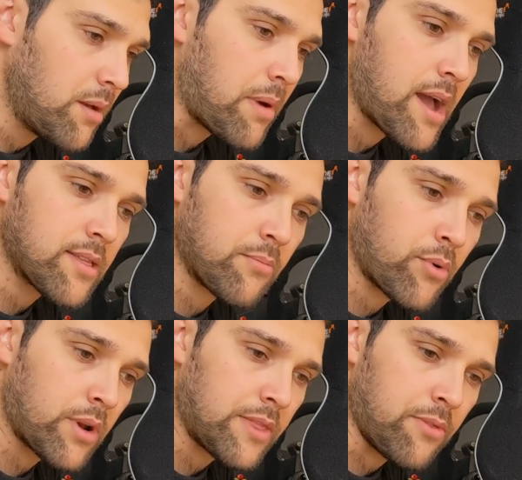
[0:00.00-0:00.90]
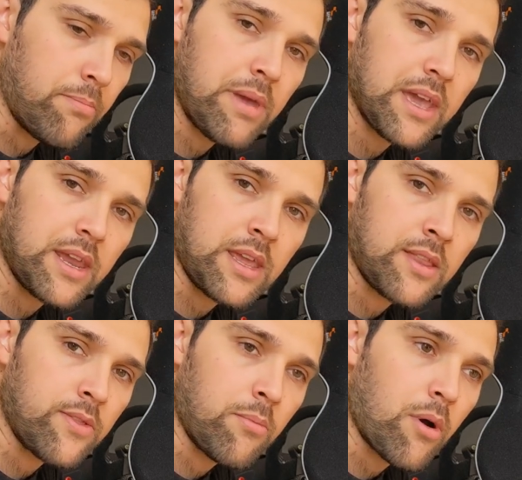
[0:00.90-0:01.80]
By example, at the
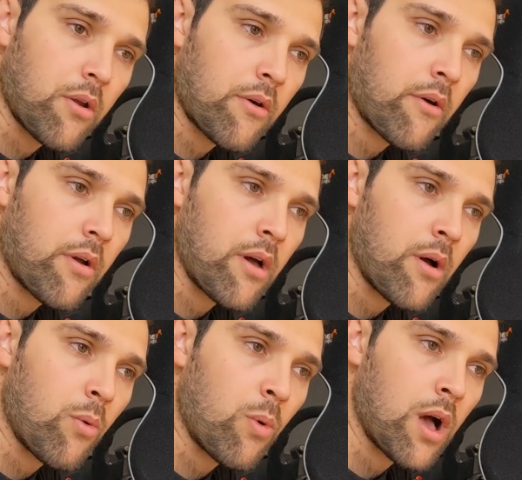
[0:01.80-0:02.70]
beginning, the motor